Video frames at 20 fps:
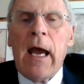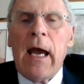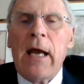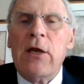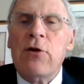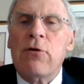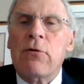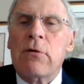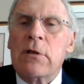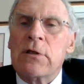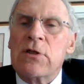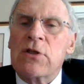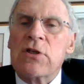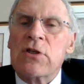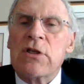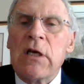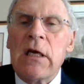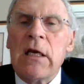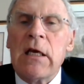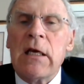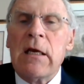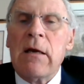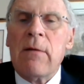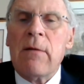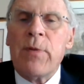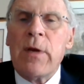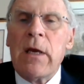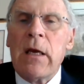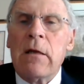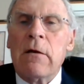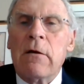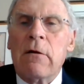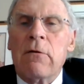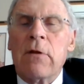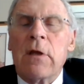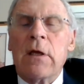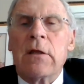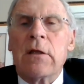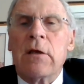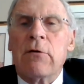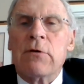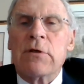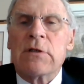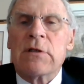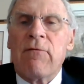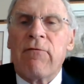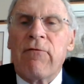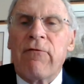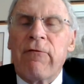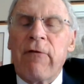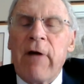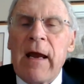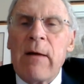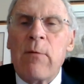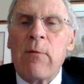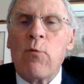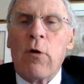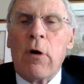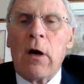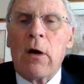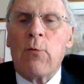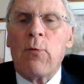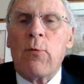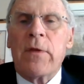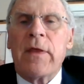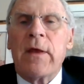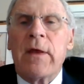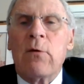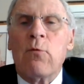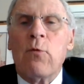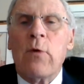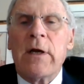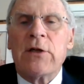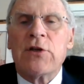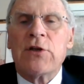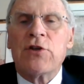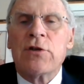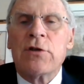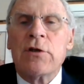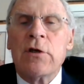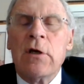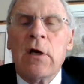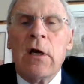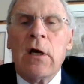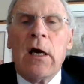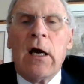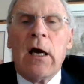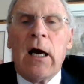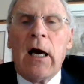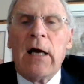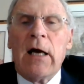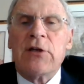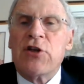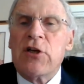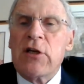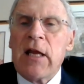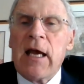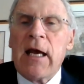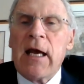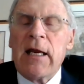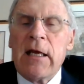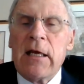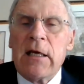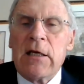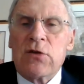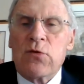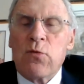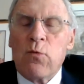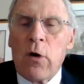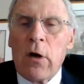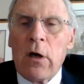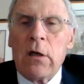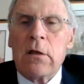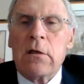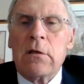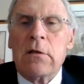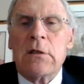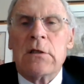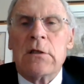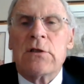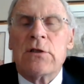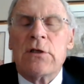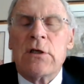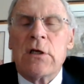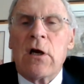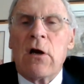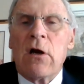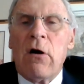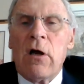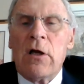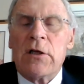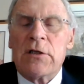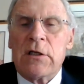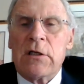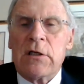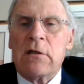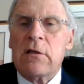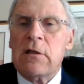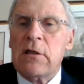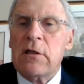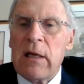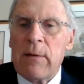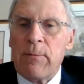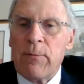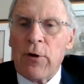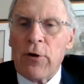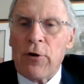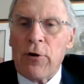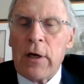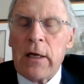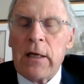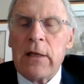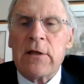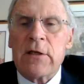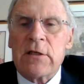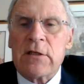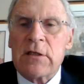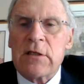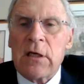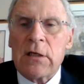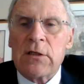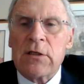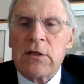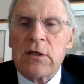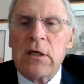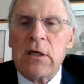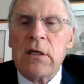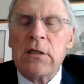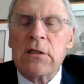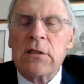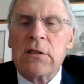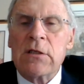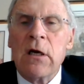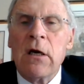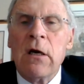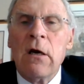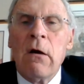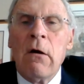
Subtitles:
And you can see, Peter, that there is a framework within which Janani has worked. She calls it deep learning, the six C's.